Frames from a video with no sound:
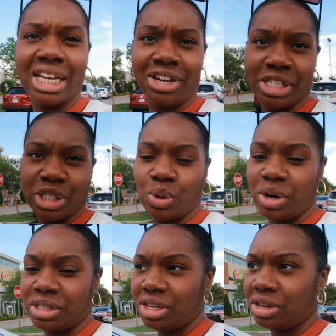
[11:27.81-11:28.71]
a clearance
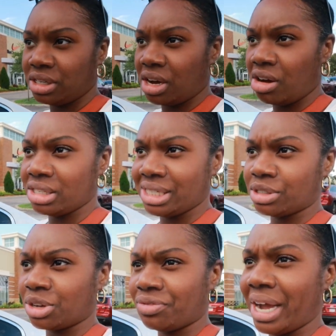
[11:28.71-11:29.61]
store, so all
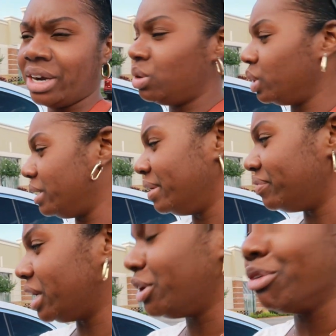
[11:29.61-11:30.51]
sales are final. Even
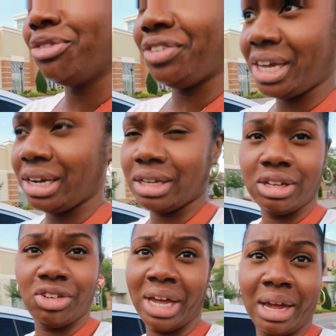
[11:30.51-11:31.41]
if they don't fit,
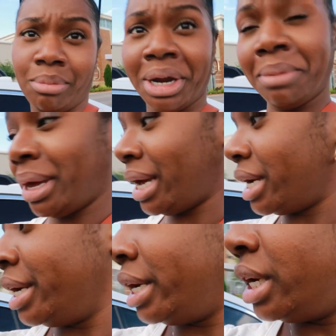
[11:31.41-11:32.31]
you can't bring them
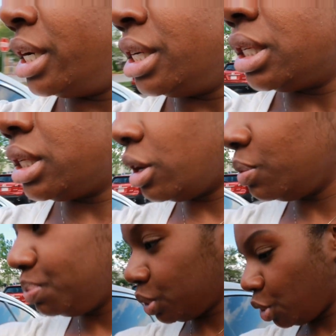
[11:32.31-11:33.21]
back.
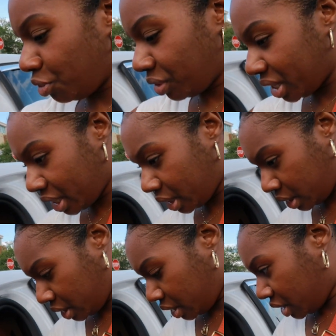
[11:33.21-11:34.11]
So hopefully
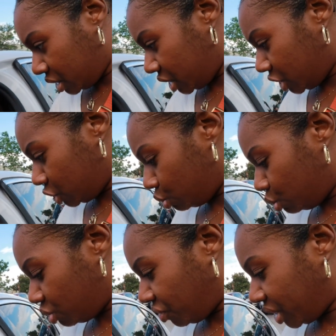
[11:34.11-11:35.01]
these
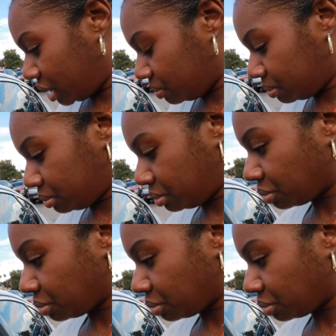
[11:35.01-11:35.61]
shoes fit. It